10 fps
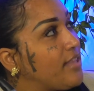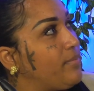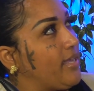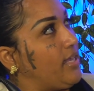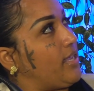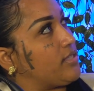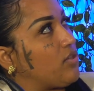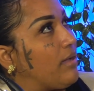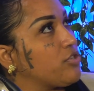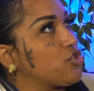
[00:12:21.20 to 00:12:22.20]
in the beginning. So
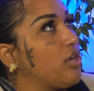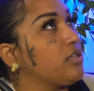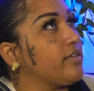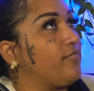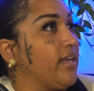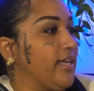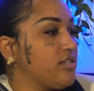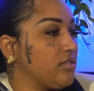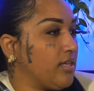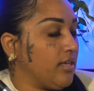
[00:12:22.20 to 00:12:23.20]
I was struggling
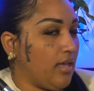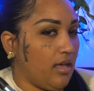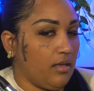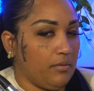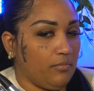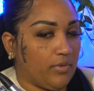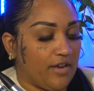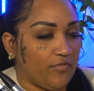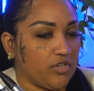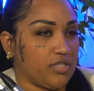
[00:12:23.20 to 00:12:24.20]
financially when I
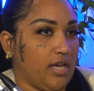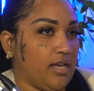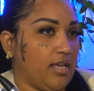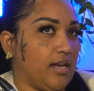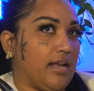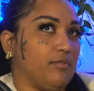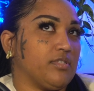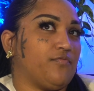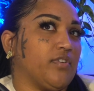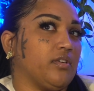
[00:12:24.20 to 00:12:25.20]
first got in, and I
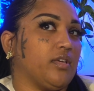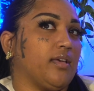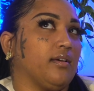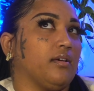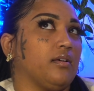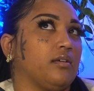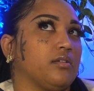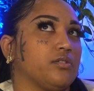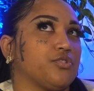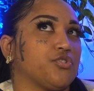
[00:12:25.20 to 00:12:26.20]
was feeling
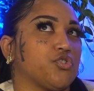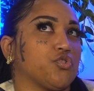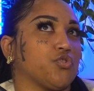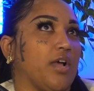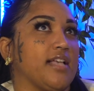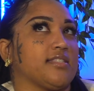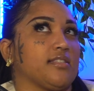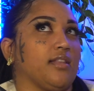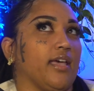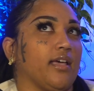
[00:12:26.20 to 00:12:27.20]

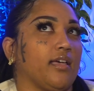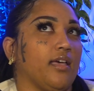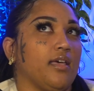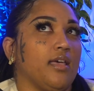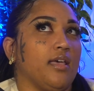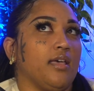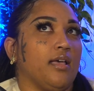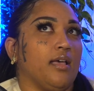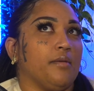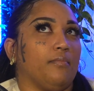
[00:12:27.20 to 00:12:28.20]
stressed, like,
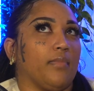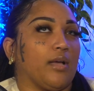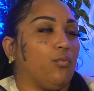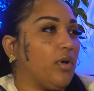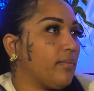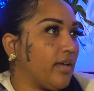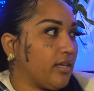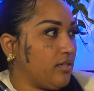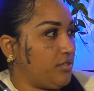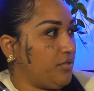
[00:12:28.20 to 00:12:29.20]
what am I going
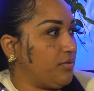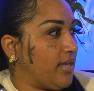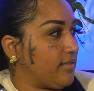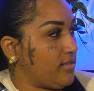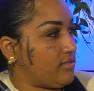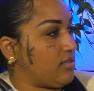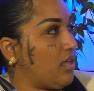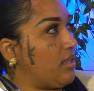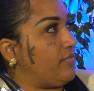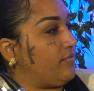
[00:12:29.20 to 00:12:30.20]
to do? Like, this is
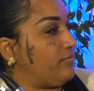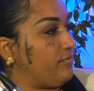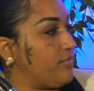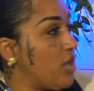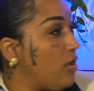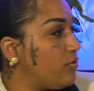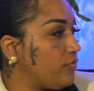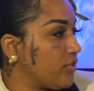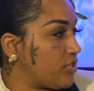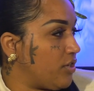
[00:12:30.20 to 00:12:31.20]
all I've known
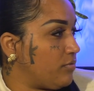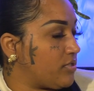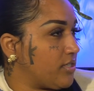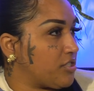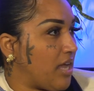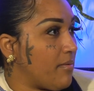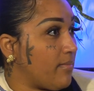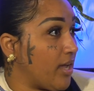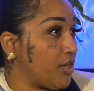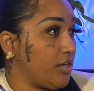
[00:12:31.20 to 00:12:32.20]
for such time. Am
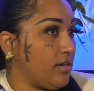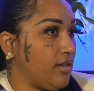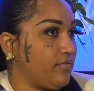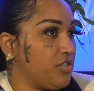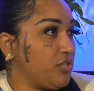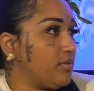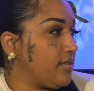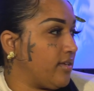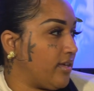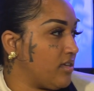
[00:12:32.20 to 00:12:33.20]
I good enough to do
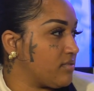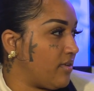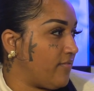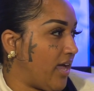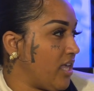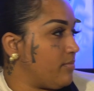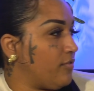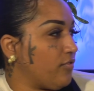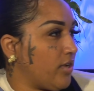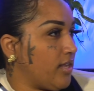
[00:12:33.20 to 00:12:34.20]
anything else? Am I valuable
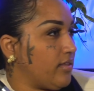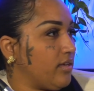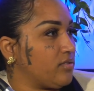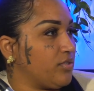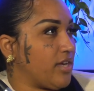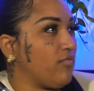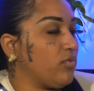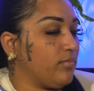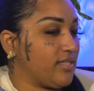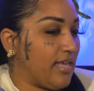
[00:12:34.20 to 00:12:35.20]
for anything else? Which
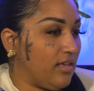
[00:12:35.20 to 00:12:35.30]
everyone was